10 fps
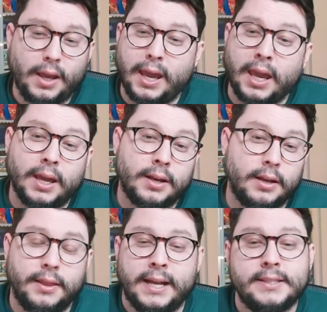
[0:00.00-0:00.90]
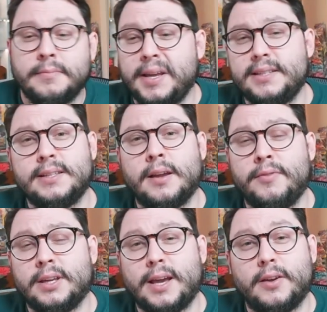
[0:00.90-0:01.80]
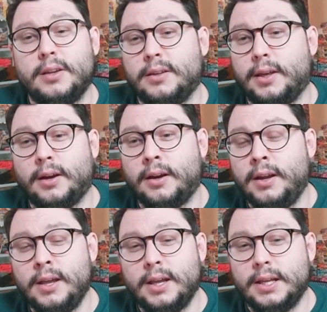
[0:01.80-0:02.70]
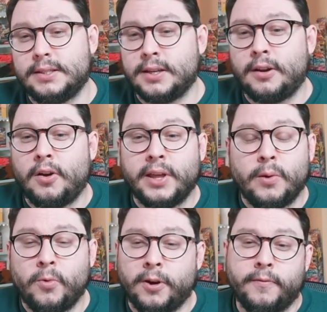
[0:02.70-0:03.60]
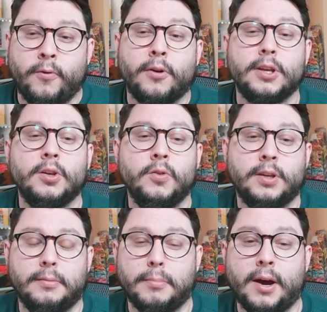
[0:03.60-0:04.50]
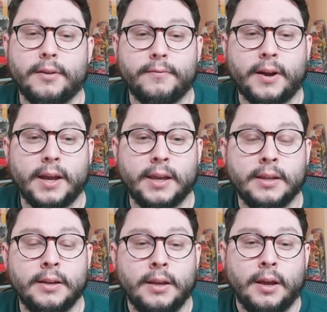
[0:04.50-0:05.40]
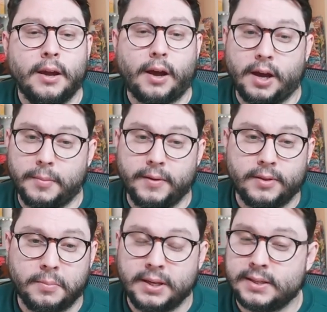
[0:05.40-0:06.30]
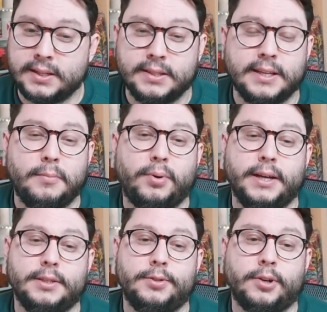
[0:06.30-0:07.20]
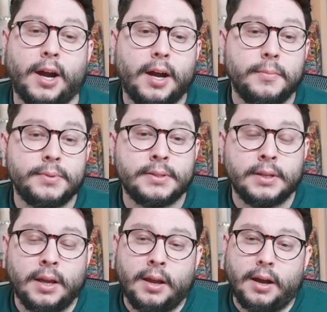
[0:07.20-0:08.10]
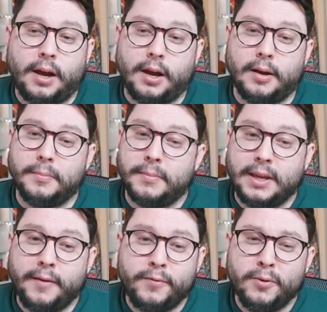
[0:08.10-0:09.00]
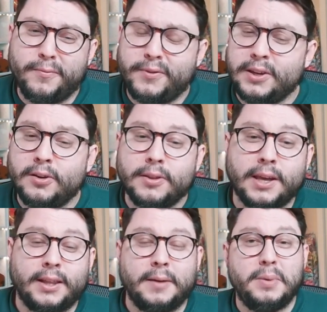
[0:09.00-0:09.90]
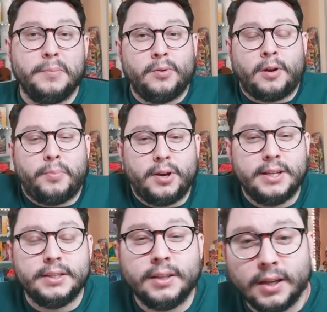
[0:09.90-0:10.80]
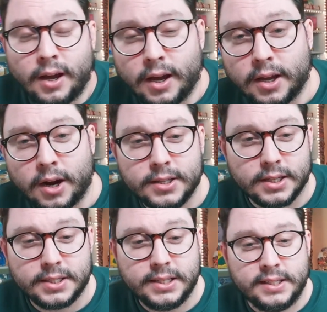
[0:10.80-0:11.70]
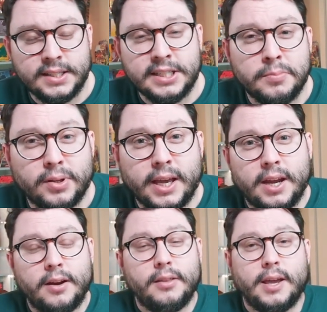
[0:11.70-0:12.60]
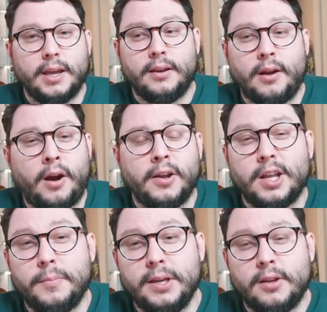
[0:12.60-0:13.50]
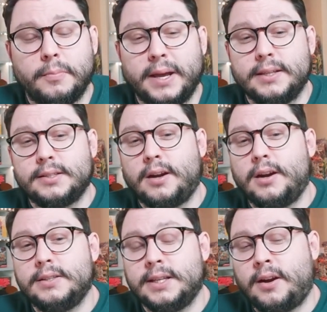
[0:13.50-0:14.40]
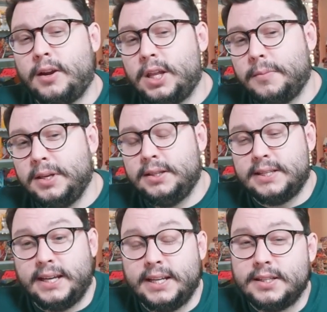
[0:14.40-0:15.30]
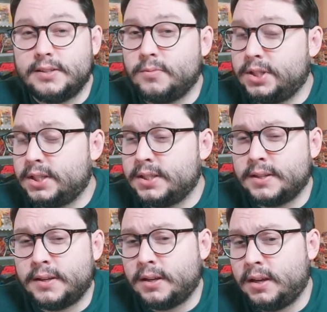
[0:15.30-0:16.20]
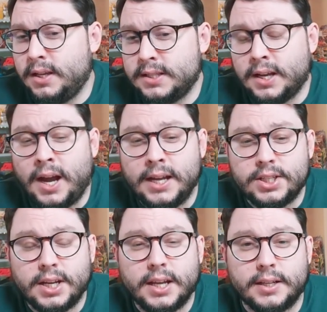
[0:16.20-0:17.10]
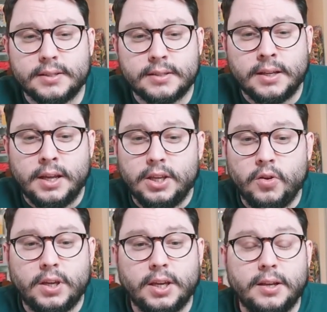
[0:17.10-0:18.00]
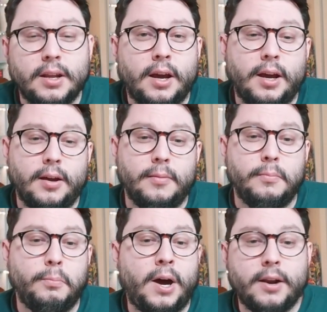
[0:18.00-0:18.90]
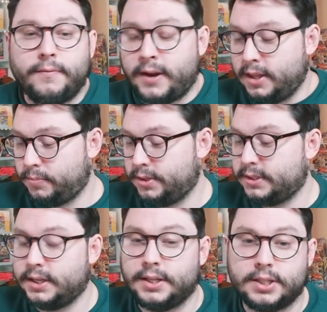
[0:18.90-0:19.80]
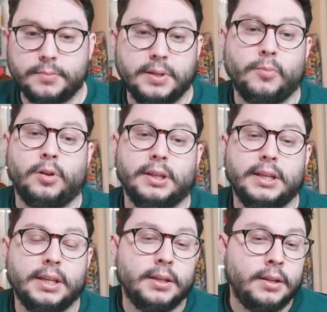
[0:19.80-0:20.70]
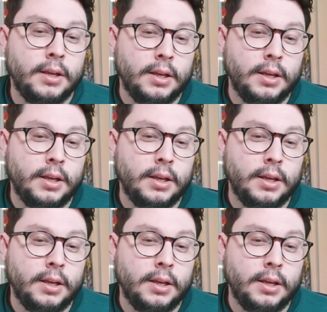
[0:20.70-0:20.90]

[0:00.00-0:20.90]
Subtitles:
And that's the basic of the calculator. It's done all that work for you. You can modify it if the PSA 10 price drops. If you feel that like people are putting cards on TCG player that aren't going to be their best cards, that aren't going to be 10s, which is a high chance, you can modify the percentage to be more lenient.